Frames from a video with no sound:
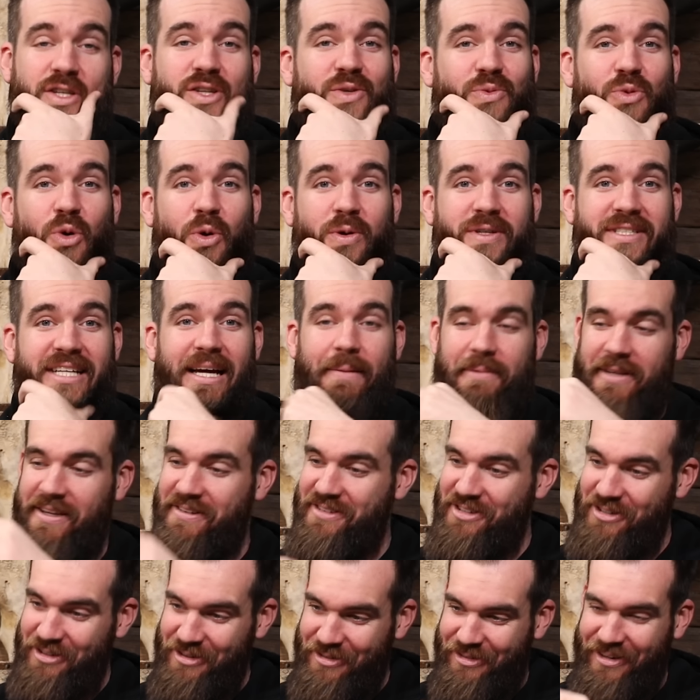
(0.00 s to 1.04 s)
just walks up,
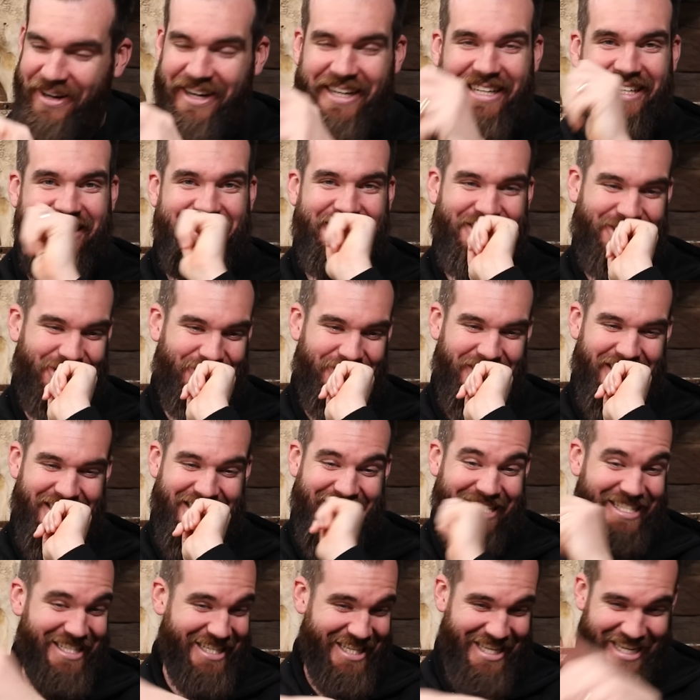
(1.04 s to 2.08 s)
gives her a fucking
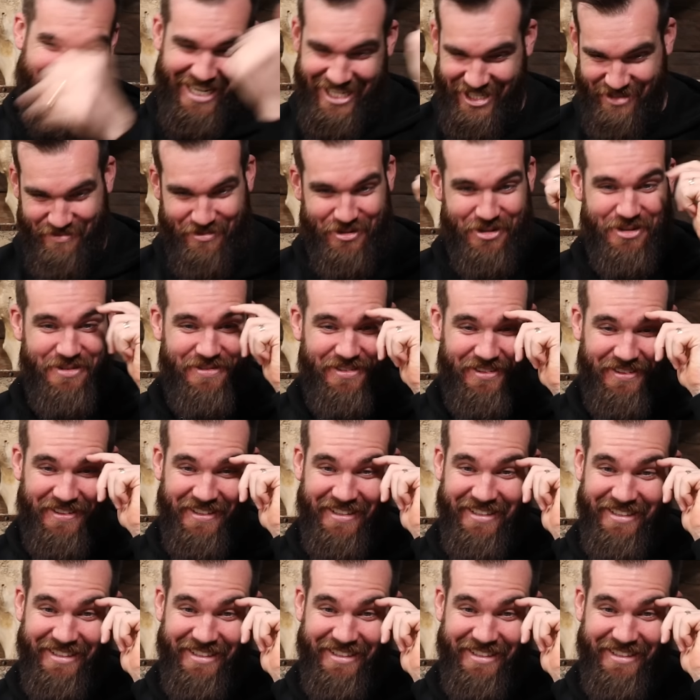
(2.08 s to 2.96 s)
squeeze, and it gets moving.